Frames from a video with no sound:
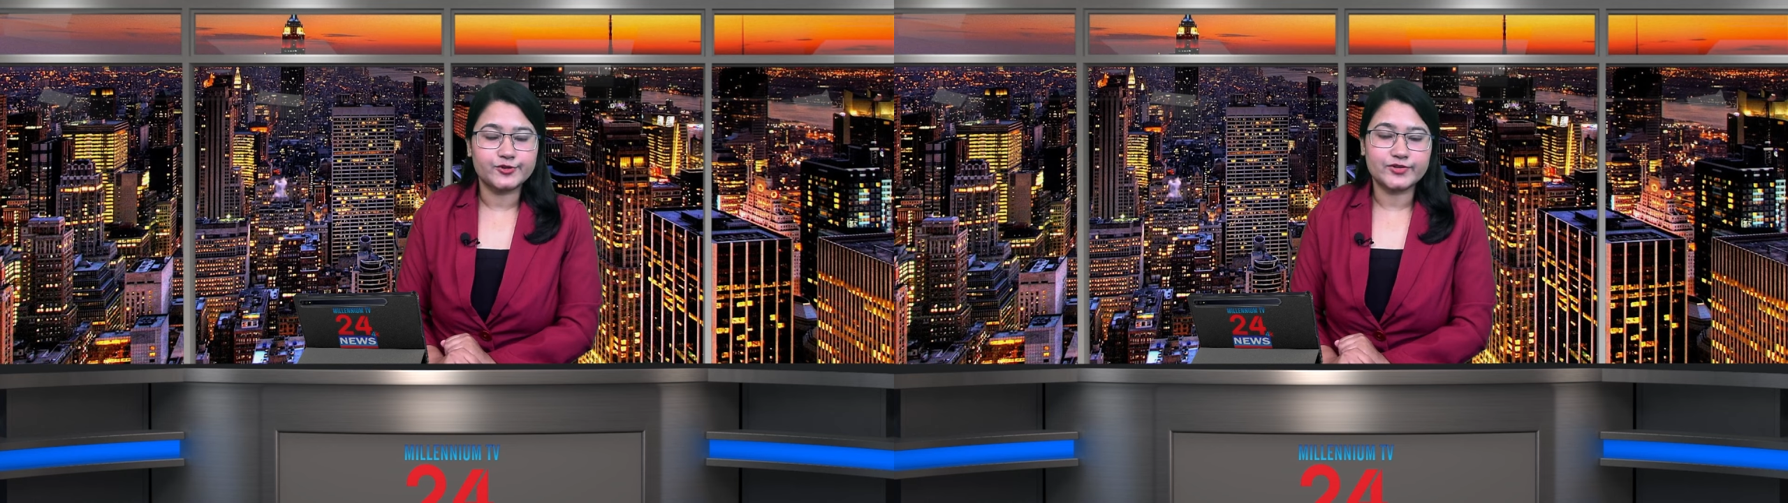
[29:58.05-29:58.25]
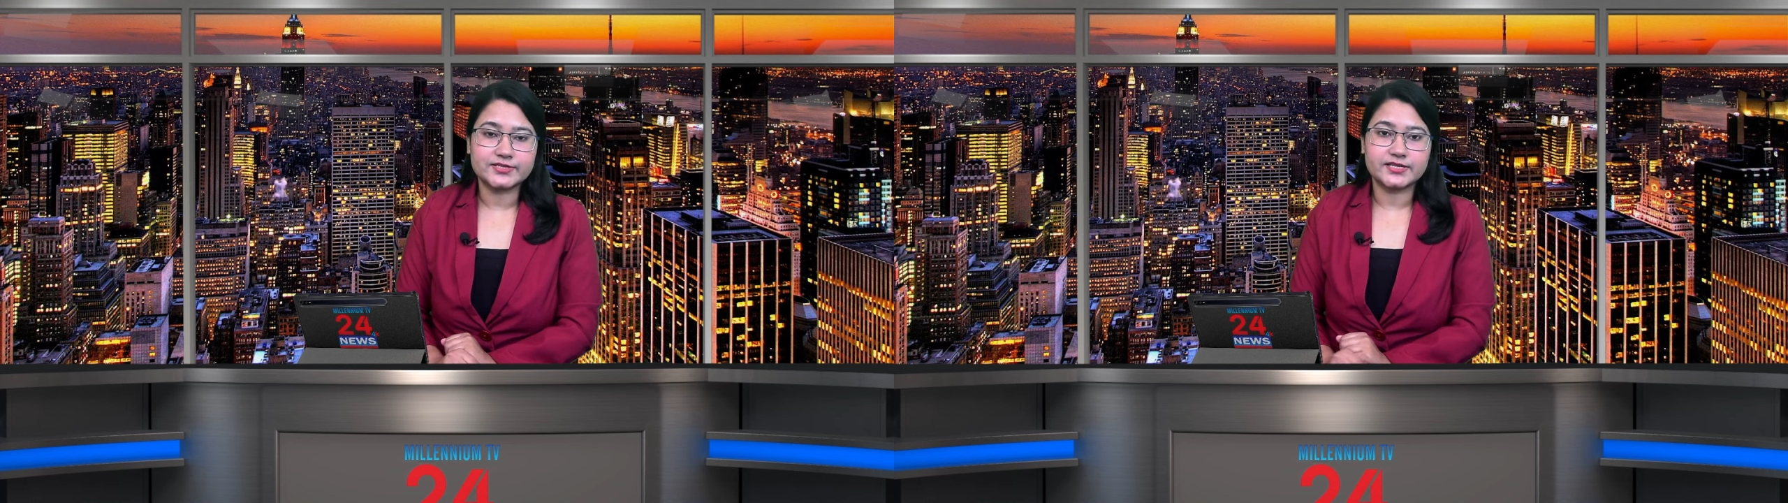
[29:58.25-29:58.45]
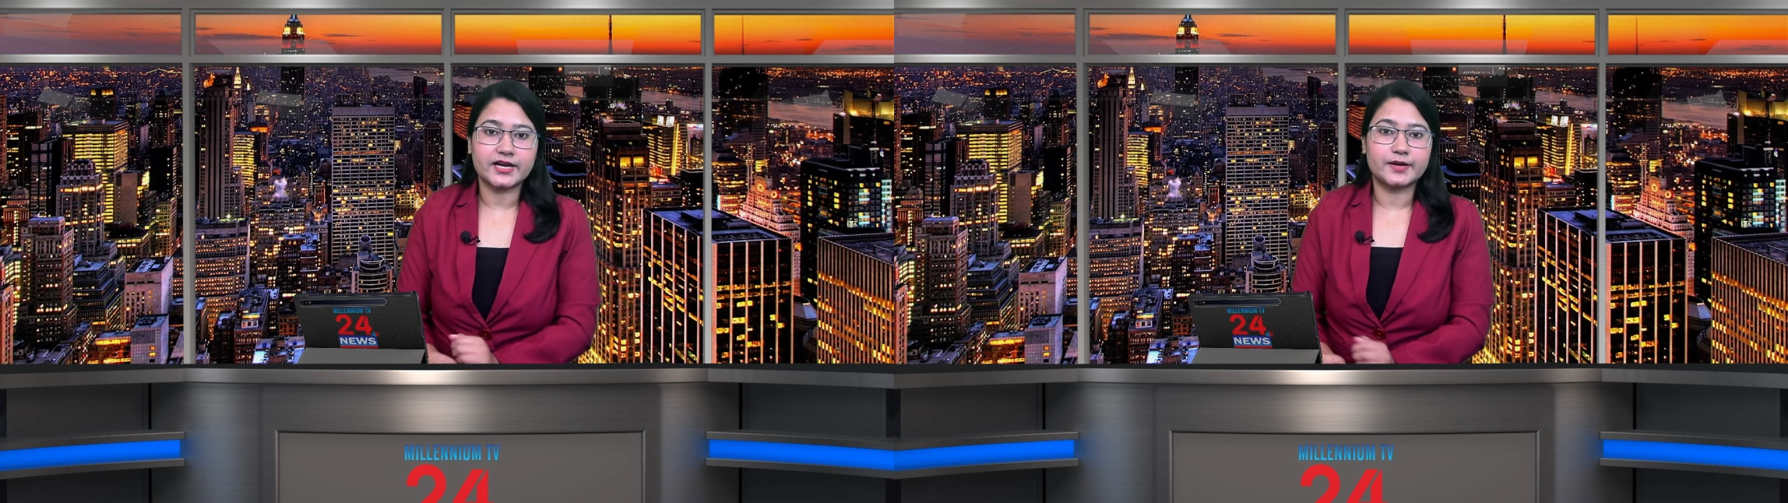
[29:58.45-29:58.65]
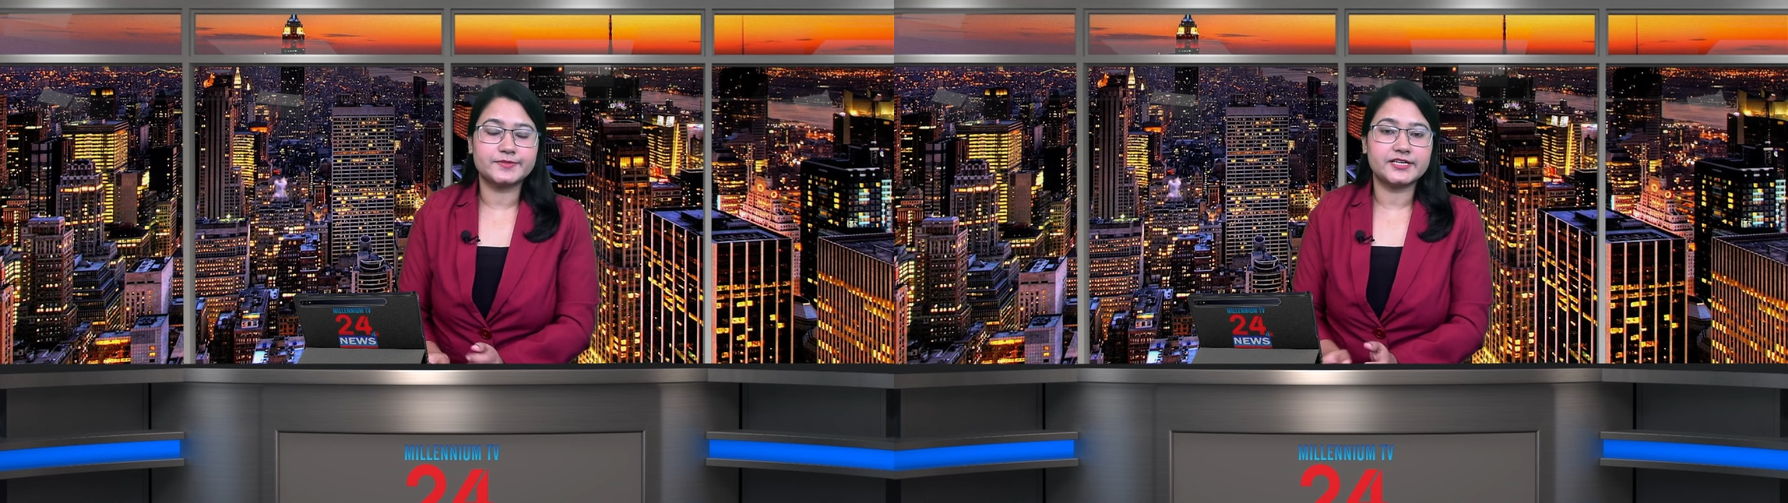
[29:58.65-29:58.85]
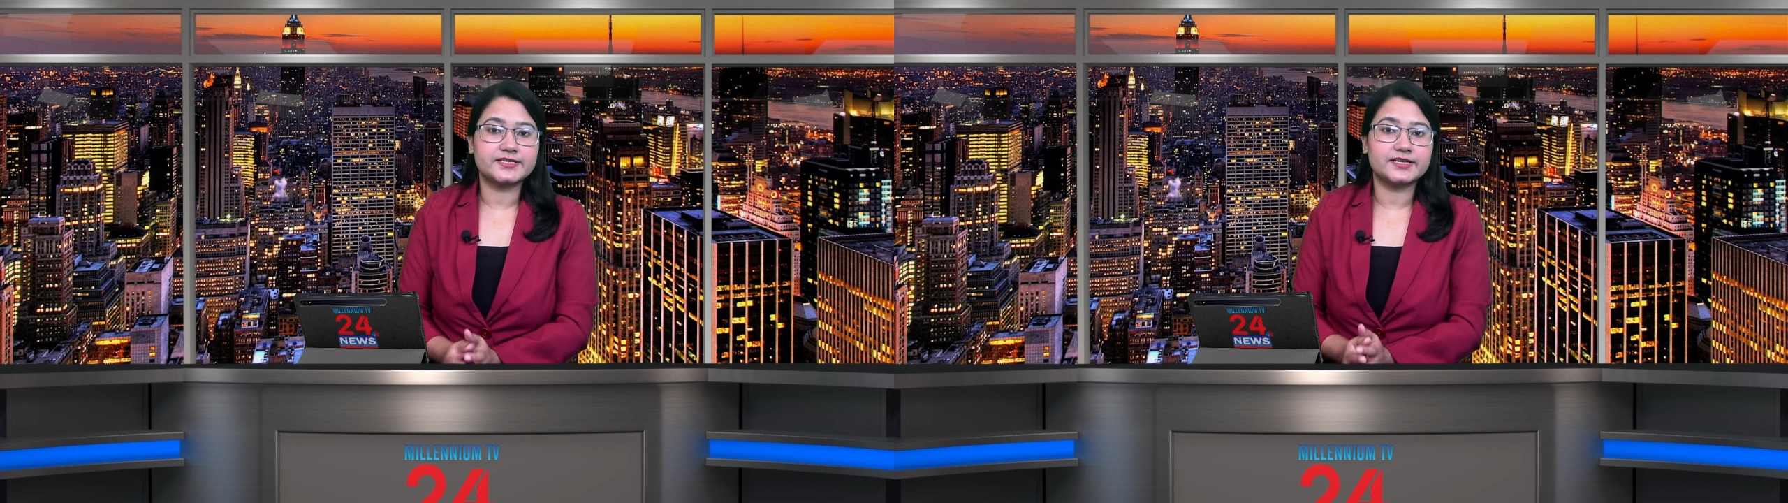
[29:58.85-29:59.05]
To stay
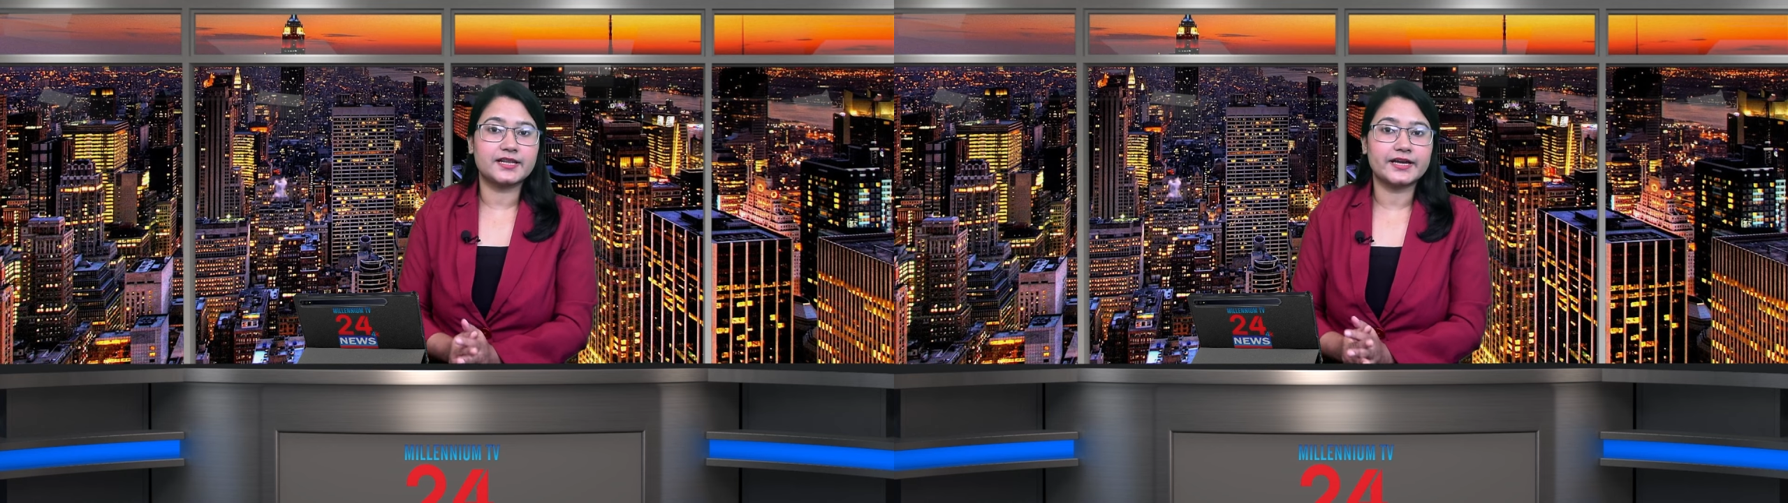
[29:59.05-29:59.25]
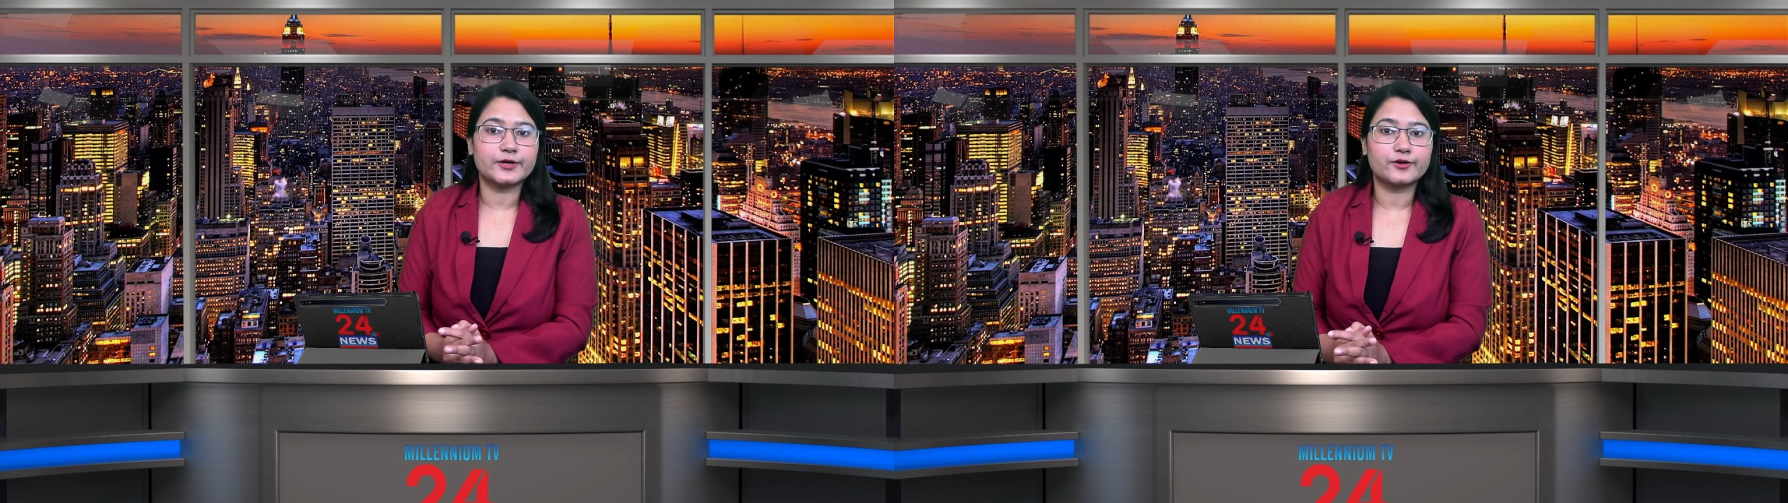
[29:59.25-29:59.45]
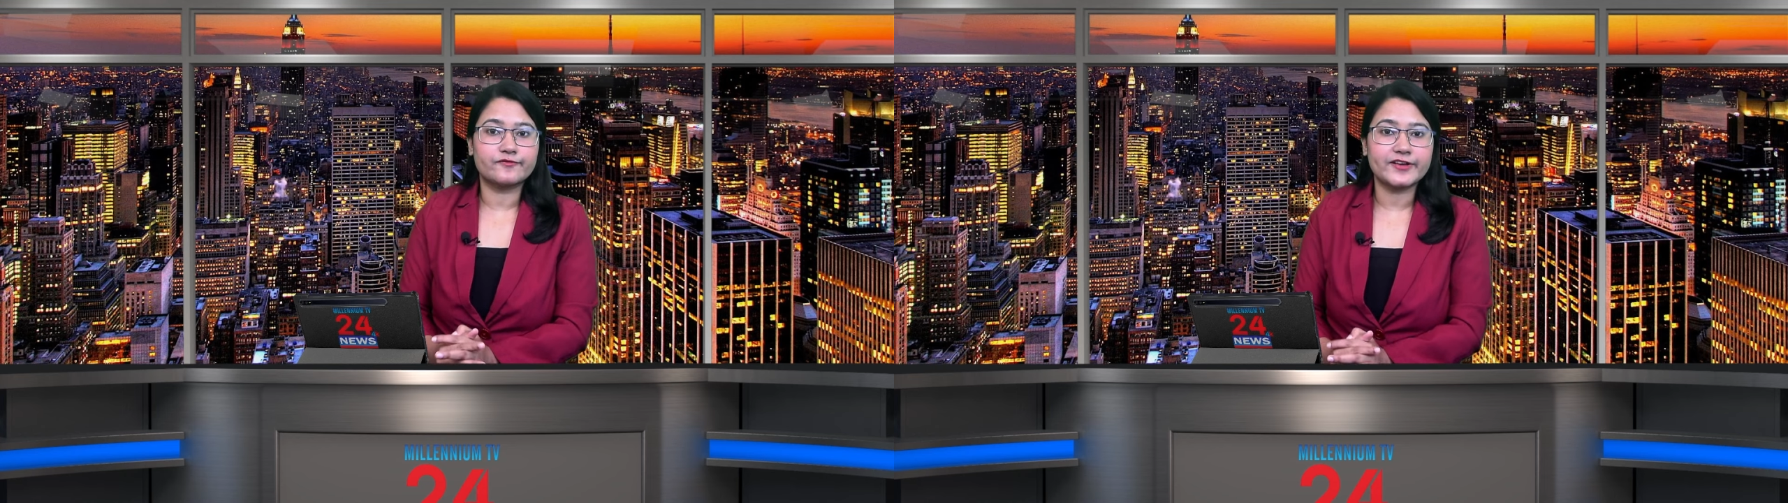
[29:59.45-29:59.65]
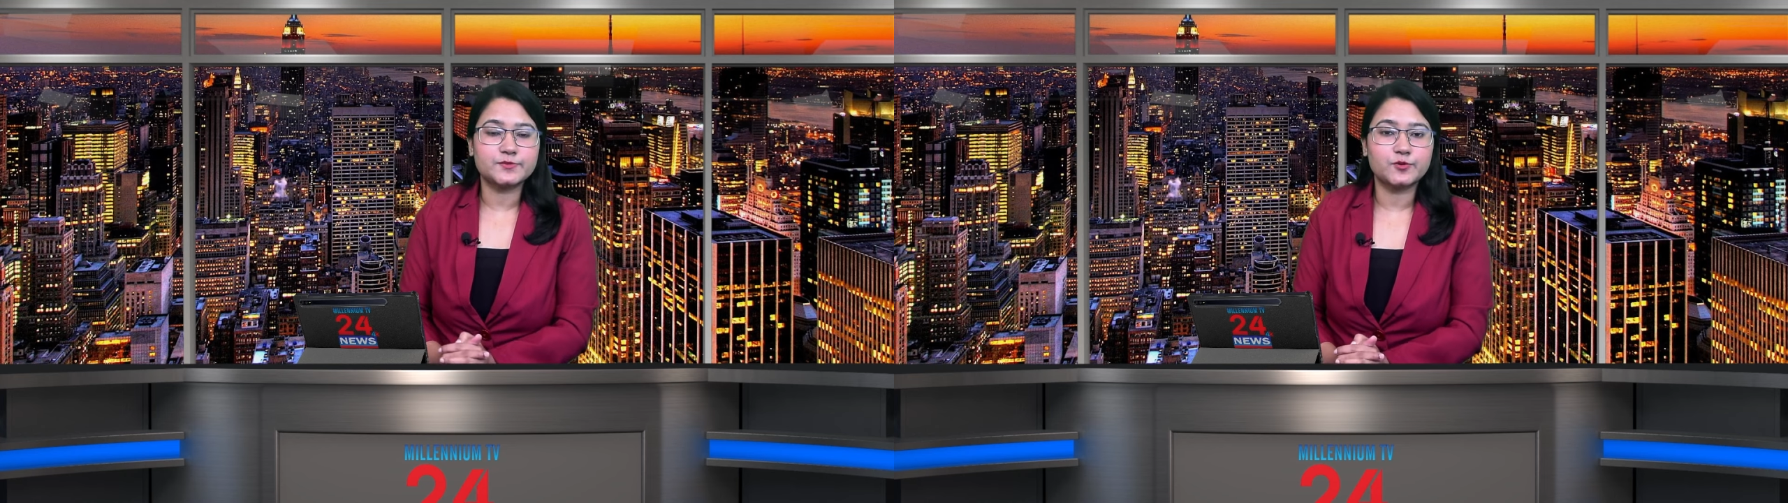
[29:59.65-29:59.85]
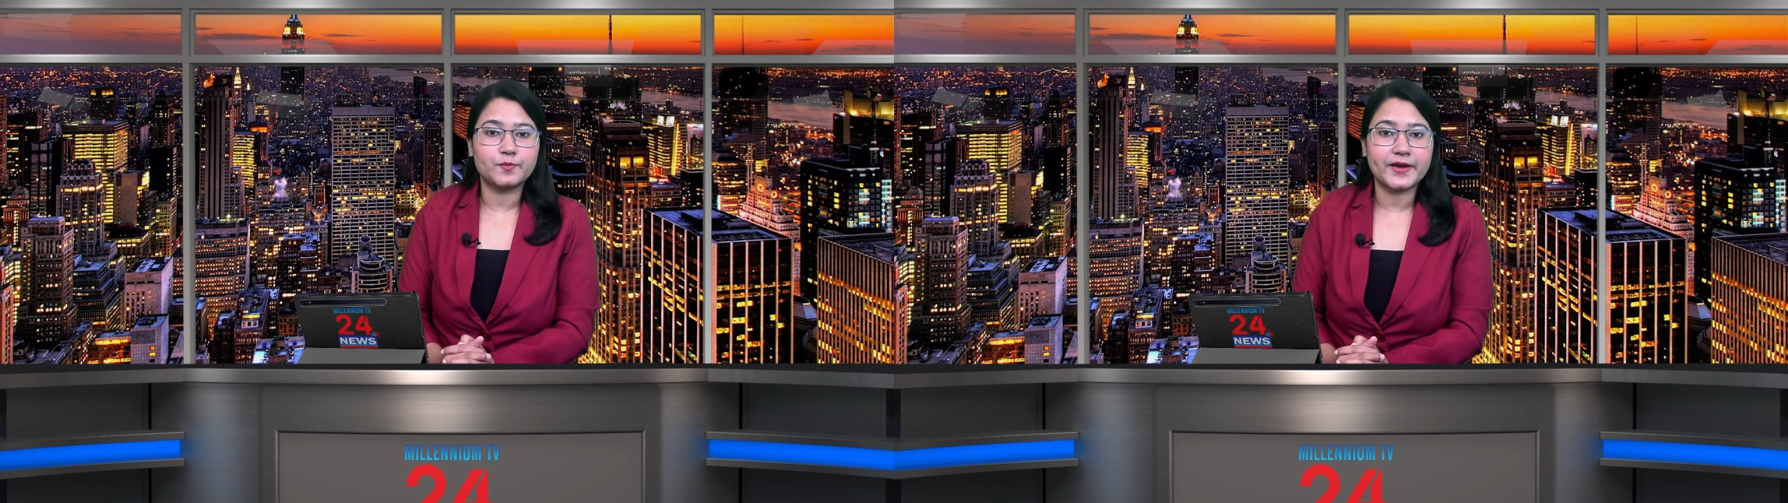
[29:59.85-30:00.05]
updated, like our
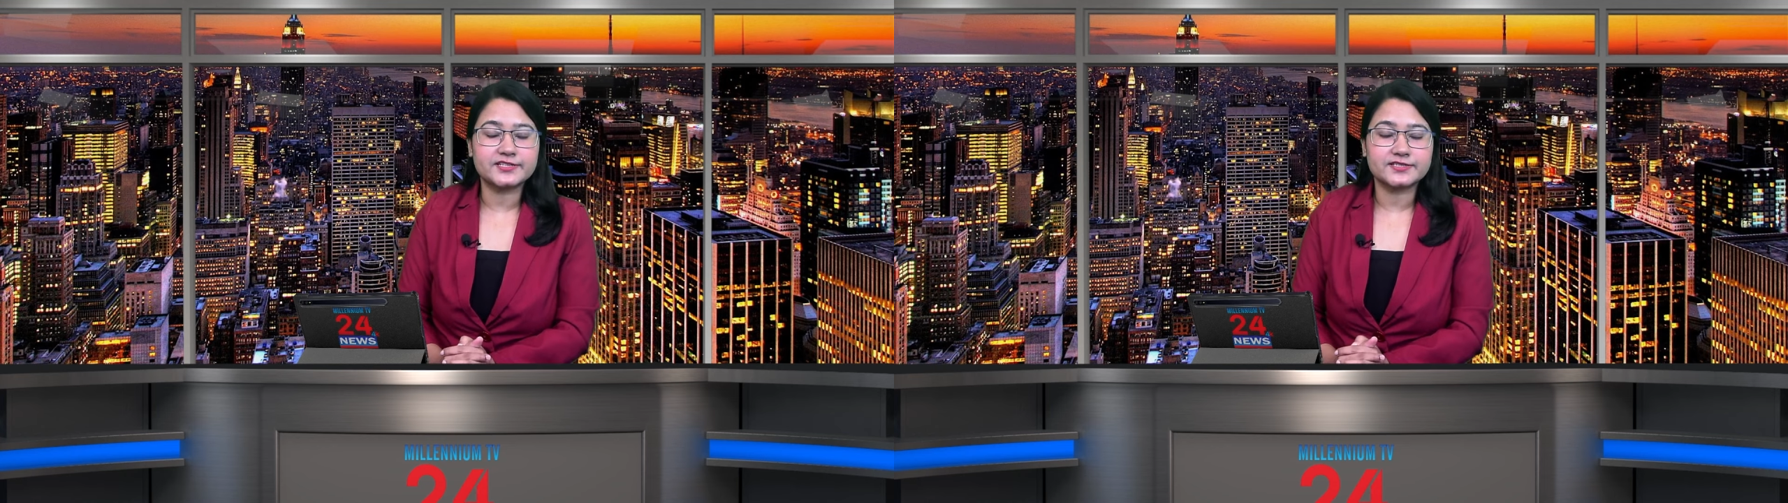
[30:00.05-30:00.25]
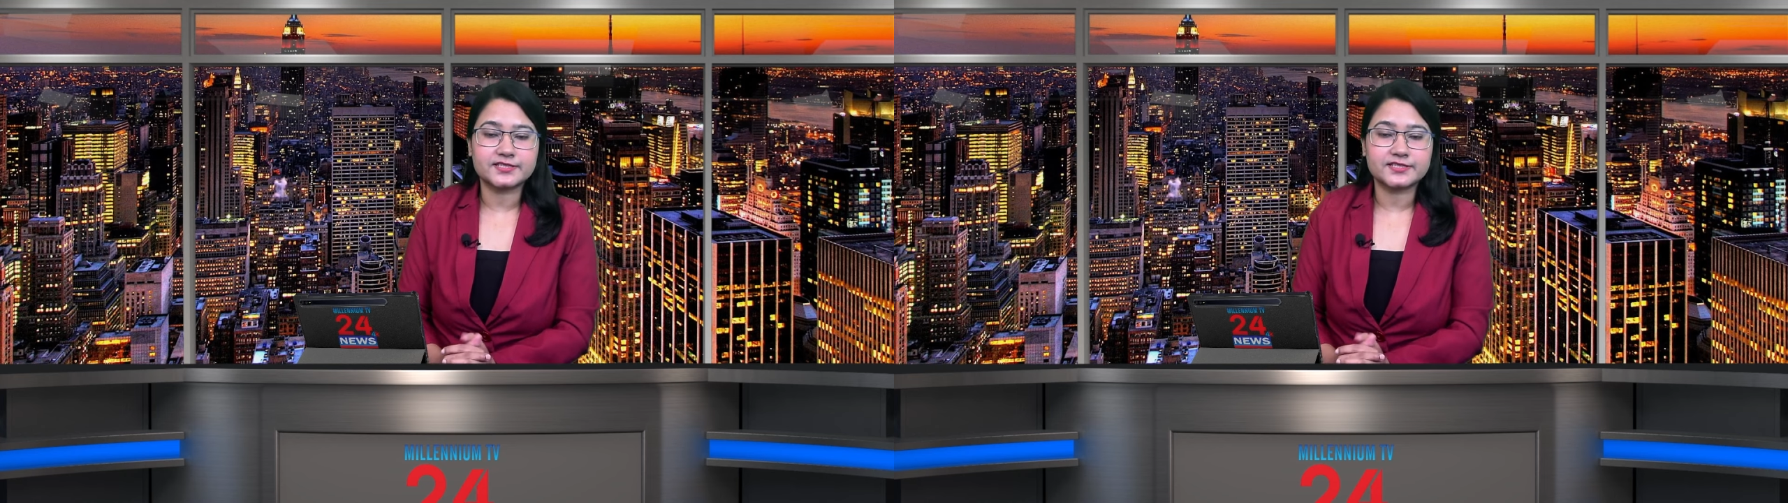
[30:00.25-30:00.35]
Facebook page,